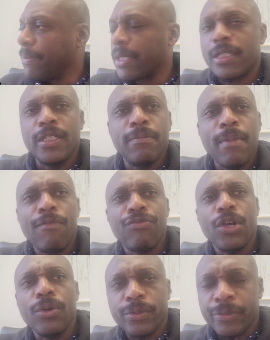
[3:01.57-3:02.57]
Let me clear my
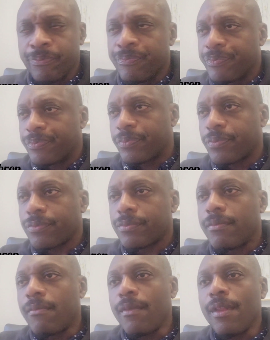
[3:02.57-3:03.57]
throat.
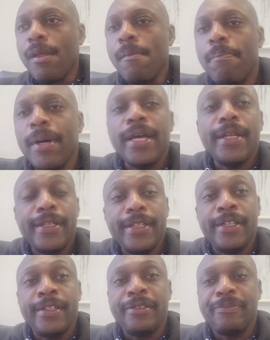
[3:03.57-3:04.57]
But
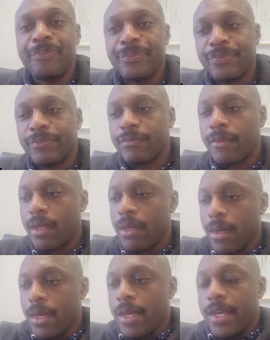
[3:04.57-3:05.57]

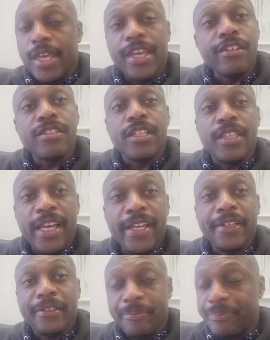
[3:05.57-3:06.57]
here's the
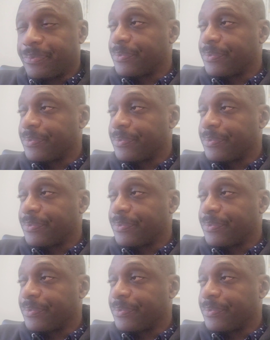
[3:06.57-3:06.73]
thing.